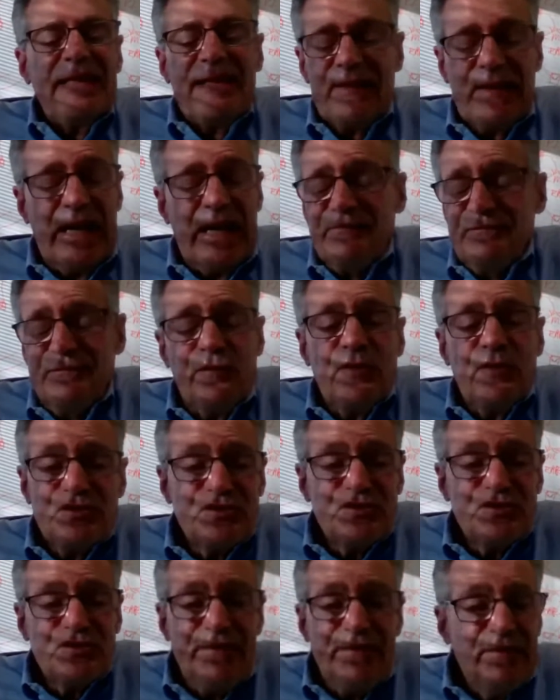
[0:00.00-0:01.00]

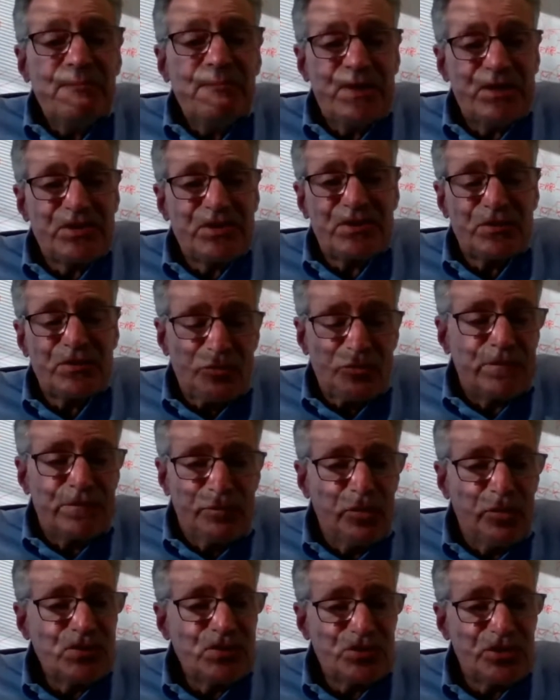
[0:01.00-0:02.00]
Unfortunately, every business, well,
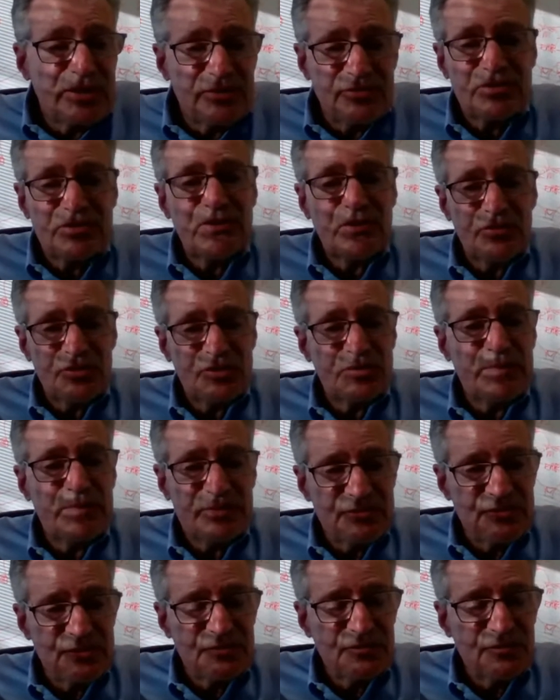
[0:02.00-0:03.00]
fortunately, is a huge
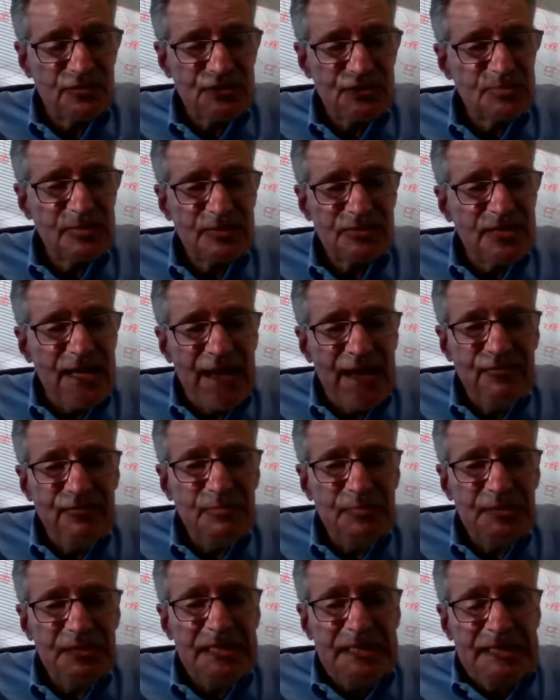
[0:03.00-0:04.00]
business for us because
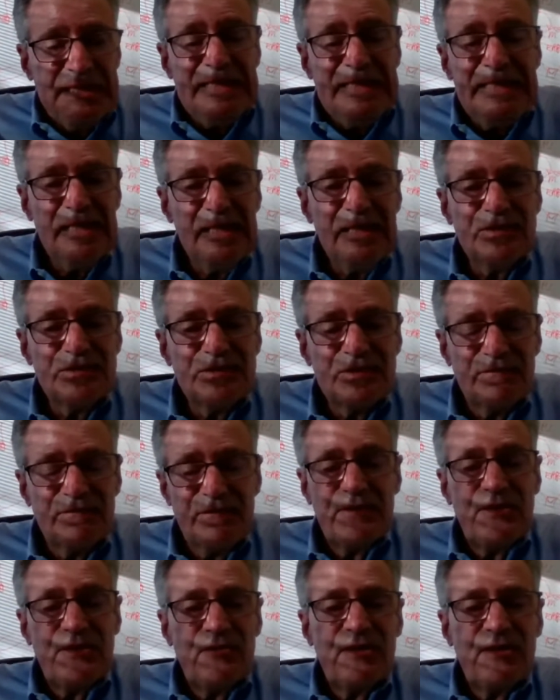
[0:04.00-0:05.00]
everybody needs
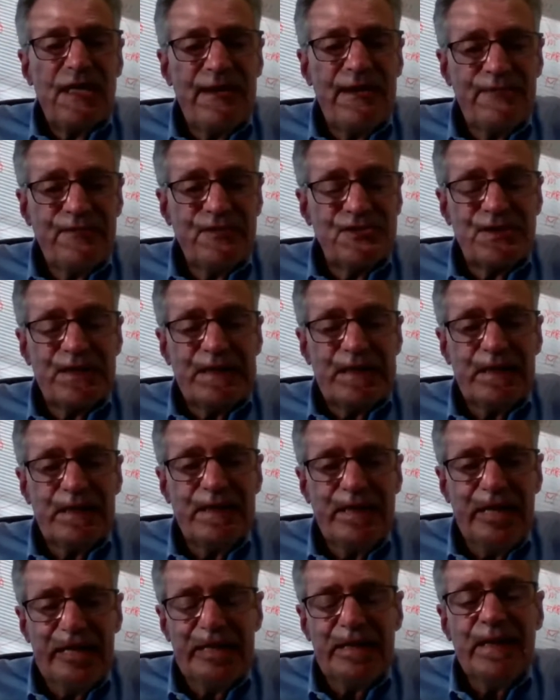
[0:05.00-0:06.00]
video conferencing.
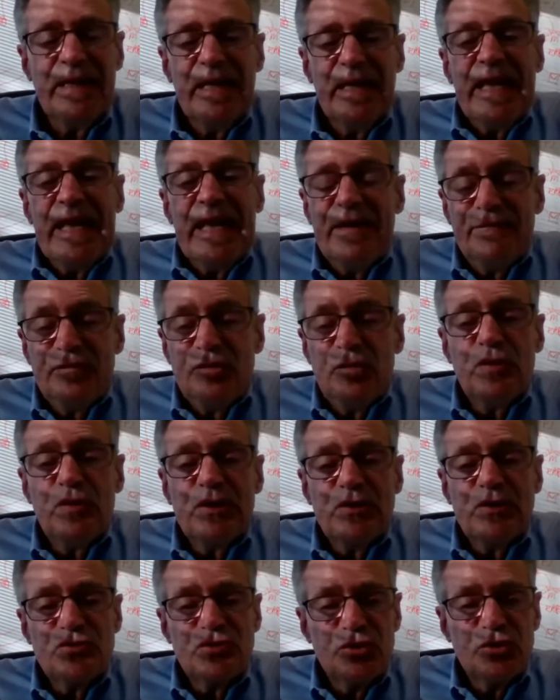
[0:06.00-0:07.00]
Again, if you could
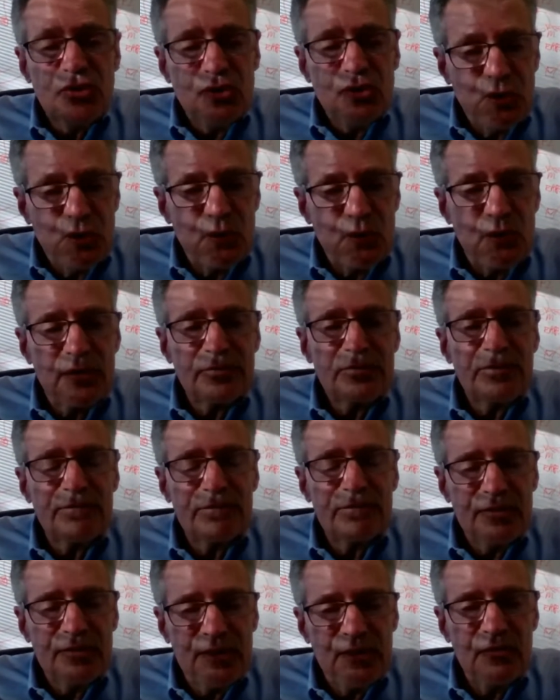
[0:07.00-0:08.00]
secure your
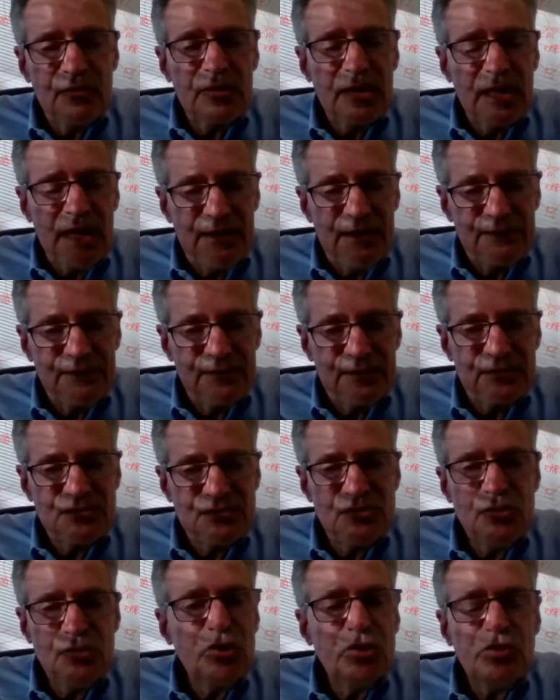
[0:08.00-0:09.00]
video conference,
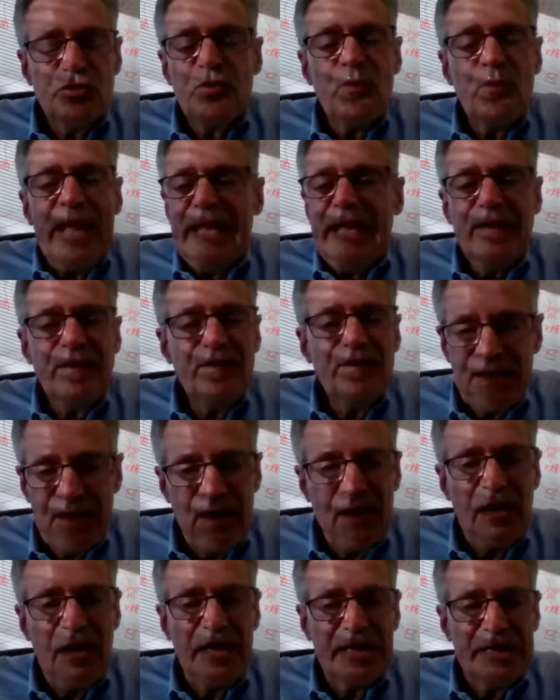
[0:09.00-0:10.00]
you can do anything
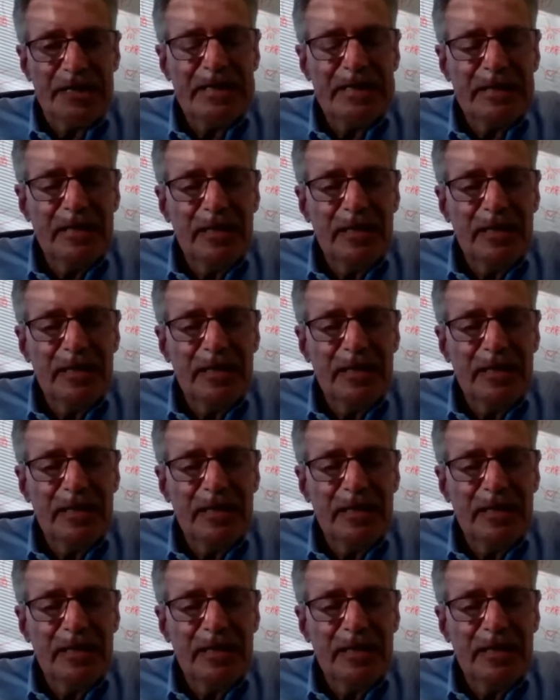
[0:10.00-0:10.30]
on it.